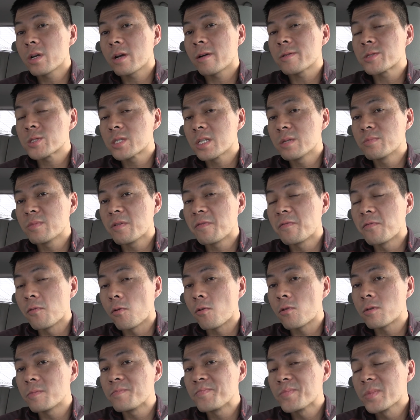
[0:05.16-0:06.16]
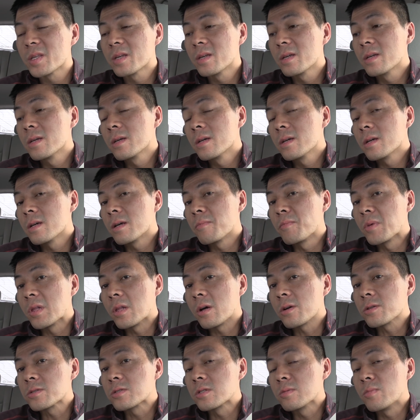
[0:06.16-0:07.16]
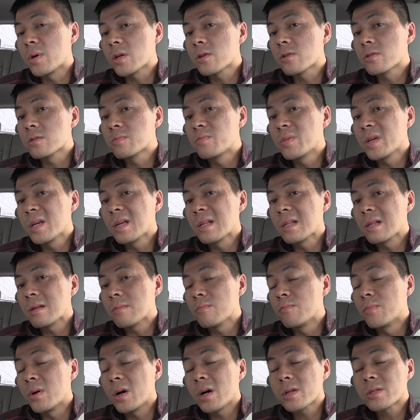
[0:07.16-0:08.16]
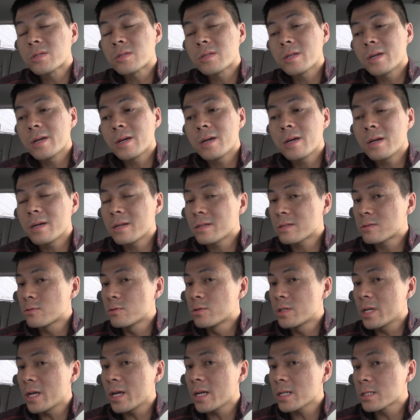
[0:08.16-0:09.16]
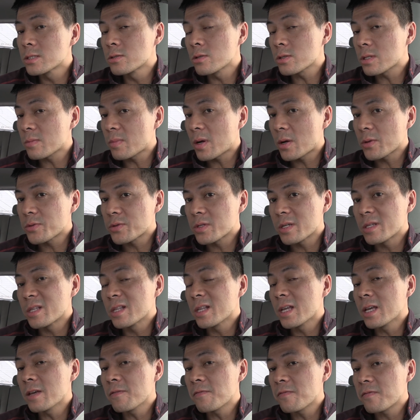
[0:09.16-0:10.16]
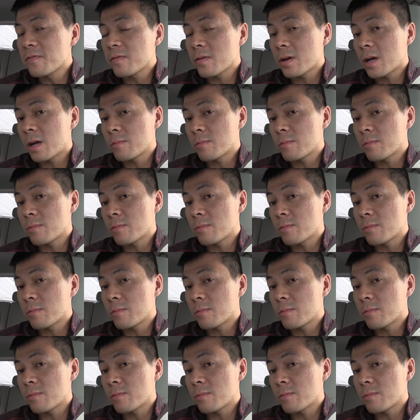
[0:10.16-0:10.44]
you guys seen before. It belongs to Marcusbil, but today is not about the Leaf.